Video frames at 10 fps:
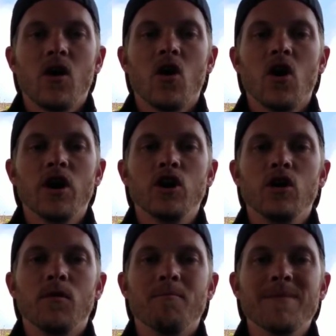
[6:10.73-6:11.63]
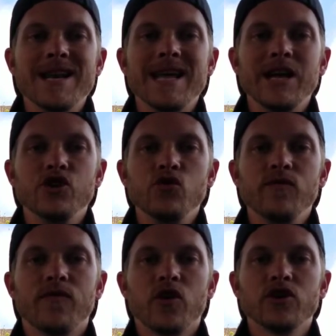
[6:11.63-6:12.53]
on Monday,
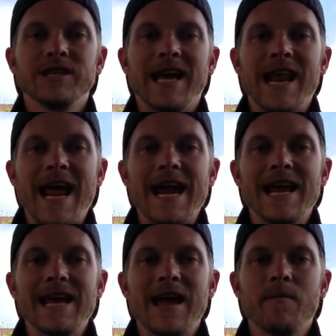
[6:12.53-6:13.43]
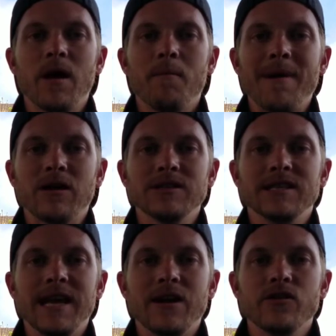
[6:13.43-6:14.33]
June 1st at 8 a.m. Mountain
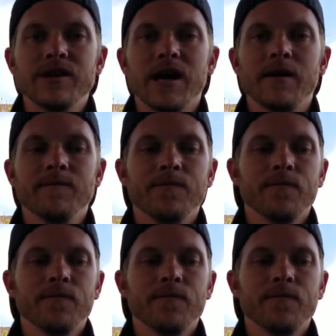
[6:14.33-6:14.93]
Standard Time